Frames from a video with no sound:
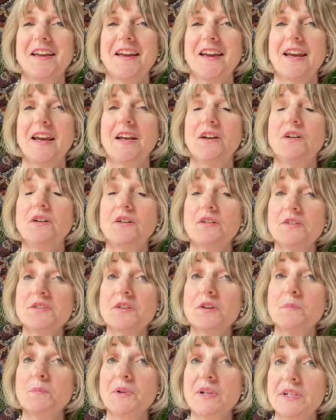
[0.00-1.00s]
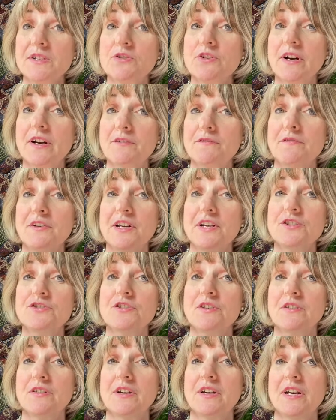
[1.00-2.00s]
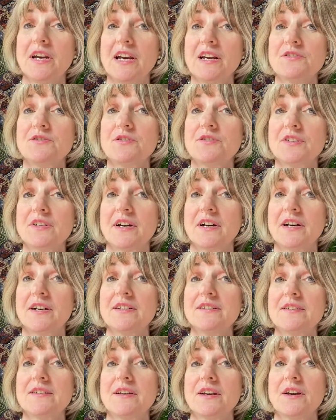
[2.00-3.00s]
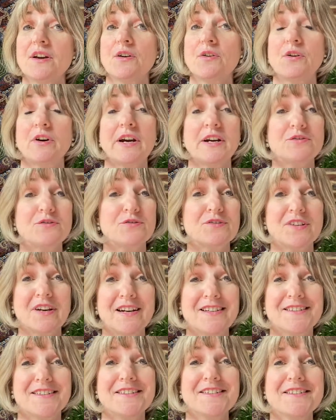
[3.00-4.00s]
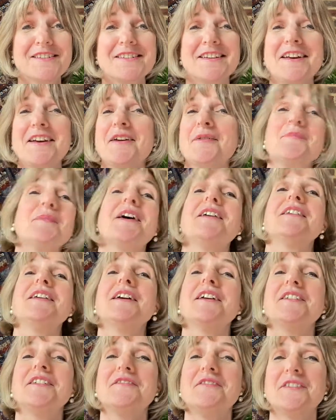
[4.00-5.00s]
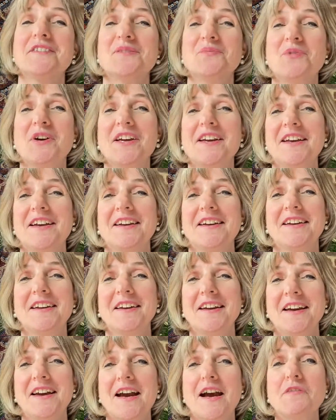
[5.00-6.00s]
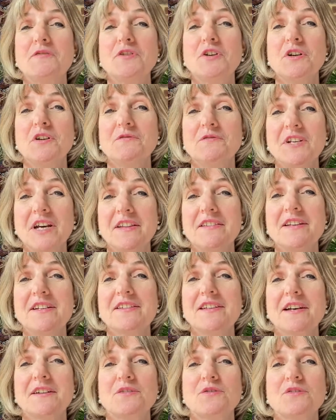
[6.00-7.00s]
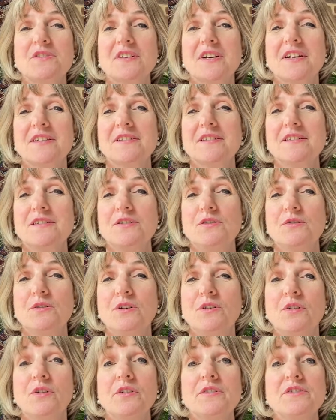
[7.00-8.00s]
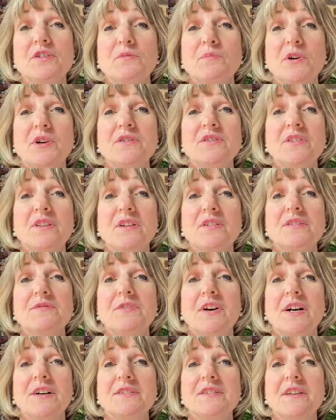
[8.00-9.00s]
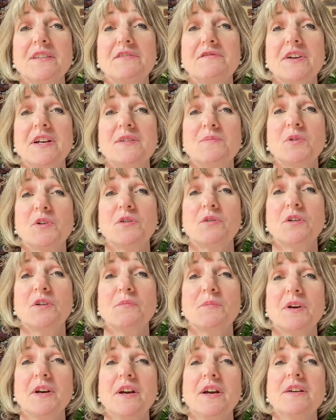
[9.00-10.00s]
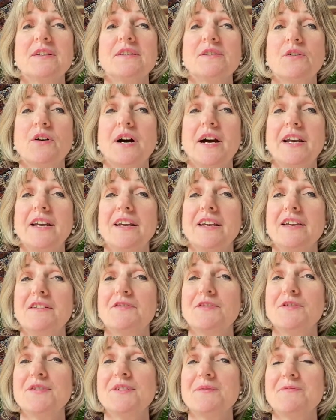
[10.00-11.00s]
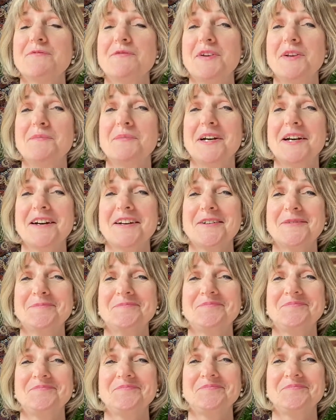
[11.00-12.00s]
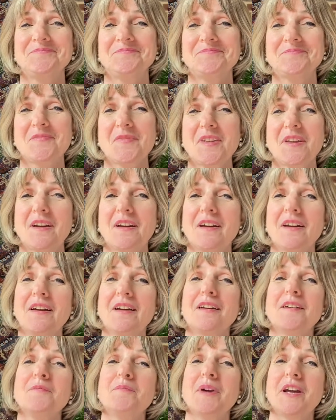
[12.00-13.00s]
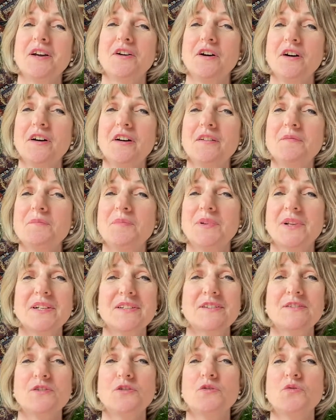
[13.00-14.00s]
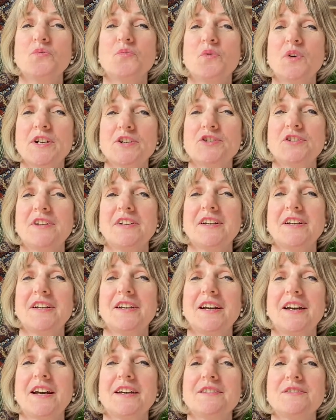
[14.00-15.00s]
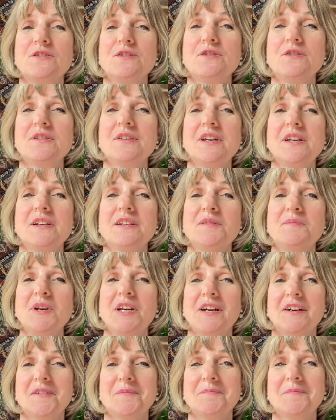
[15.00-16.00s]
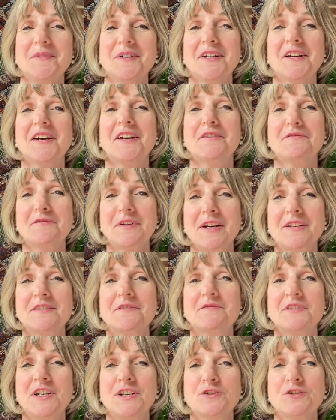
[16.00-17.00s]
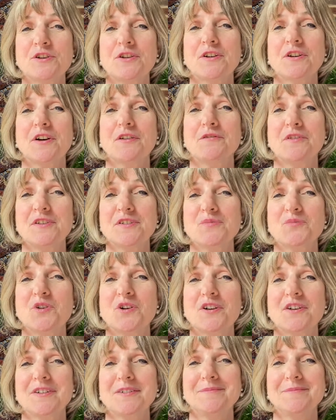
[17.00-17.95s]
And also please try to finish the exercise or exercises by the end of this week. After you've done these exercises, you can also post those files in the Facebook group so I can give you some feedback. May God bless you richly as you seek to become an effective teacher of His Word.